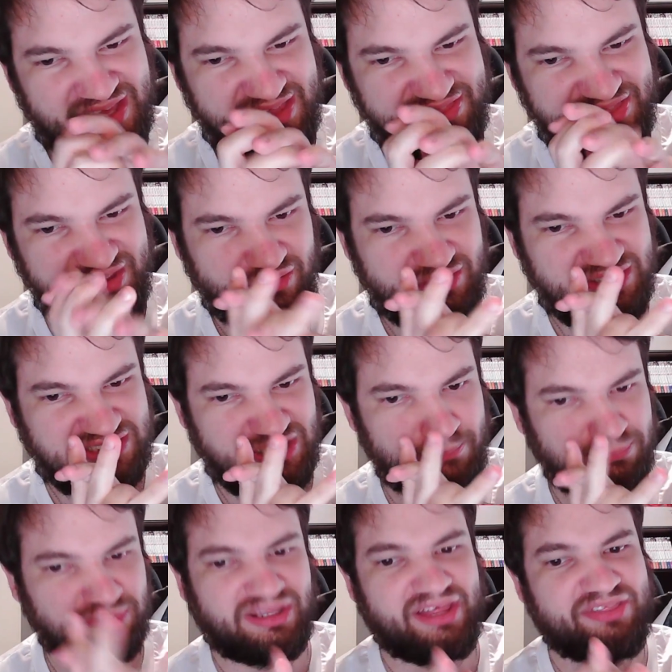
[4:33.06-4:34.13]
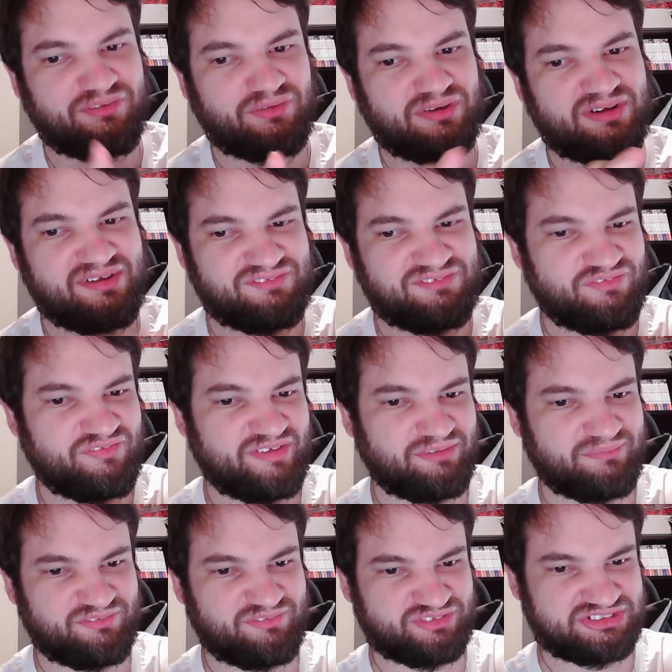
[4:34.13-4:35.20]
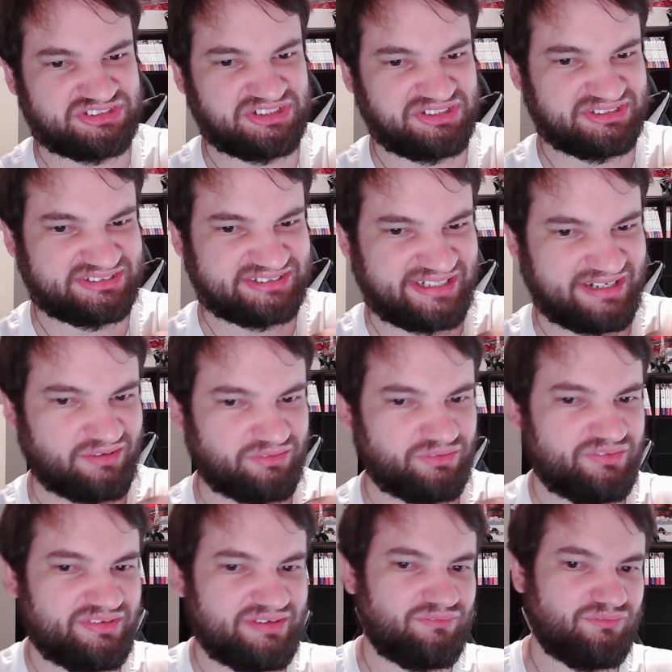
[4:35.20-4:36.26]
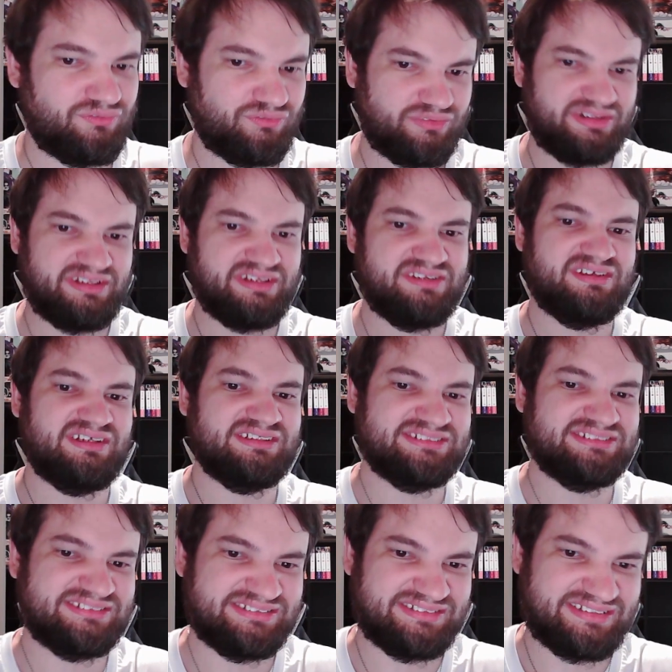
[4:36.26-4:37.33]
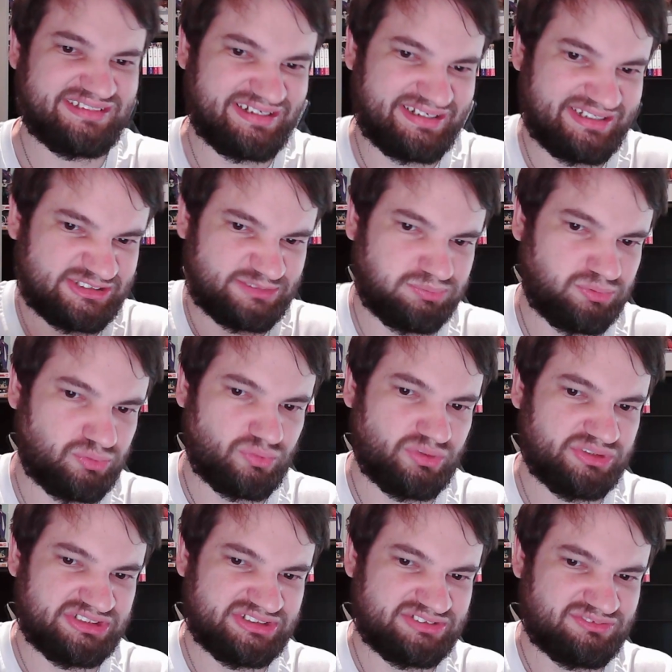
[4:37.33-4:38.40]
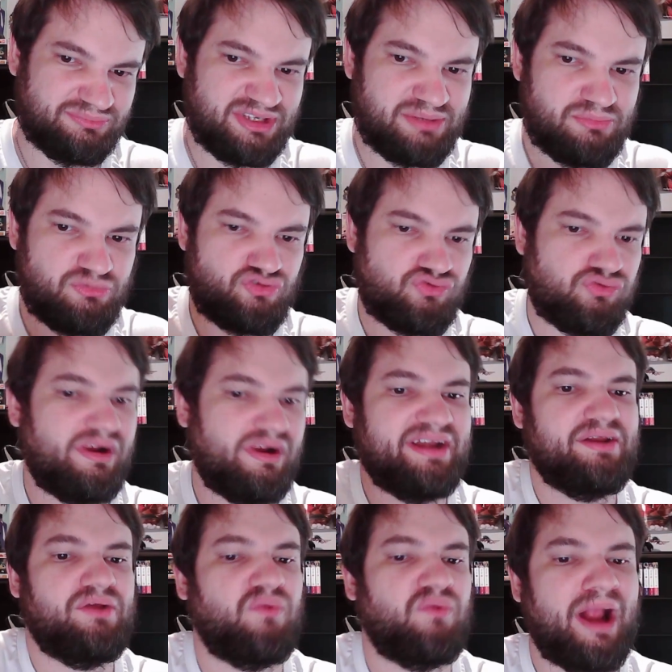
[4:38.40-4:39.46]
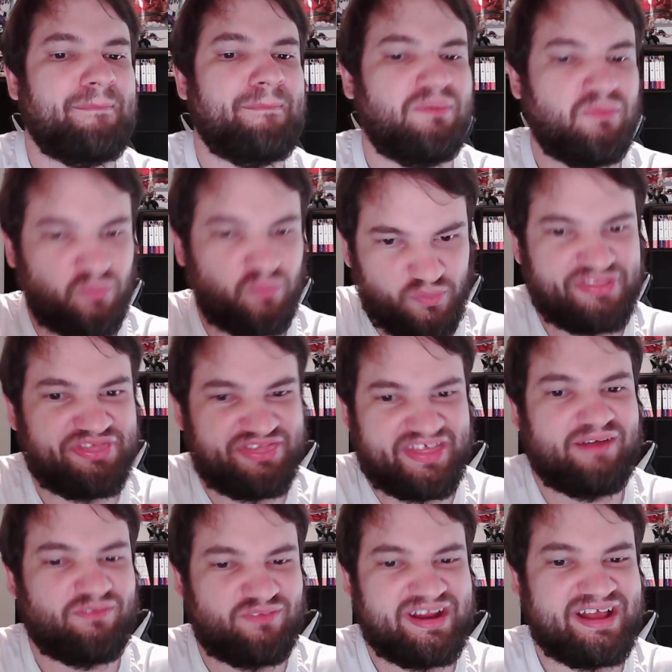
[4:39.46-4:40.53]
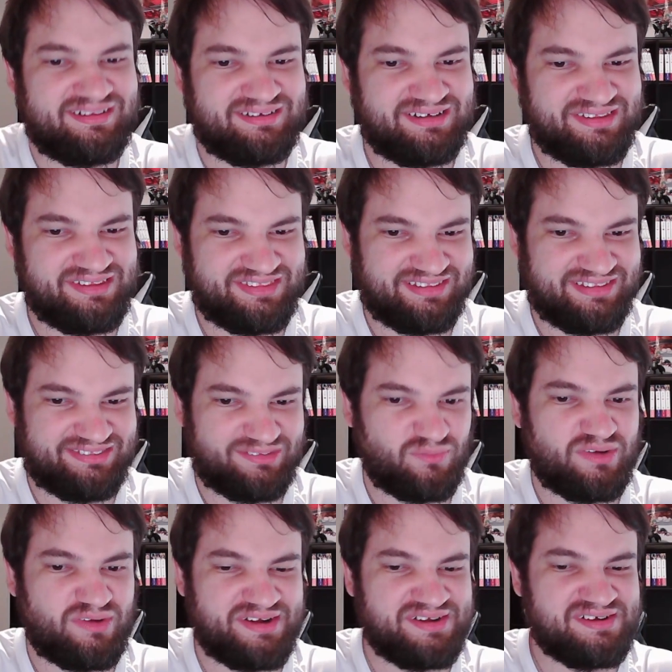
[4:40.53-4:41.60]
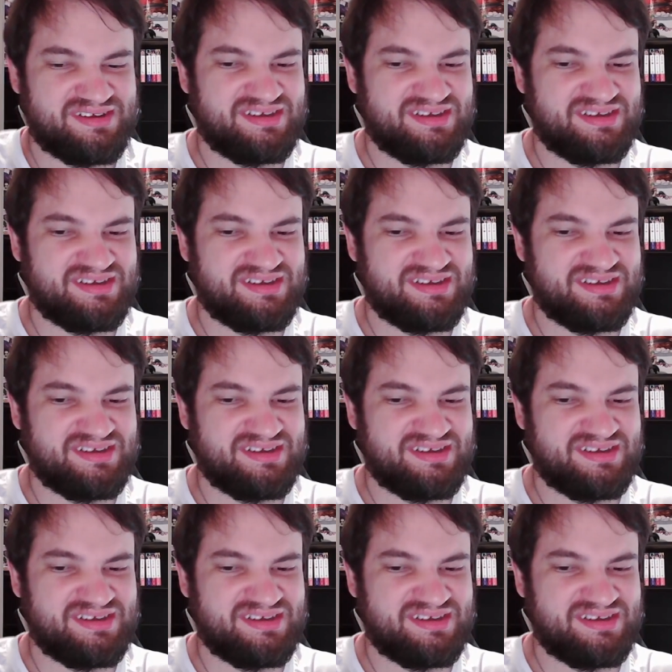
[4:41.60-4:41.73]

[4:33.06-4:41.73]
there is a plethora of development for Shiki's character that really does get explored just from him trying to grapple with that reality, that the one,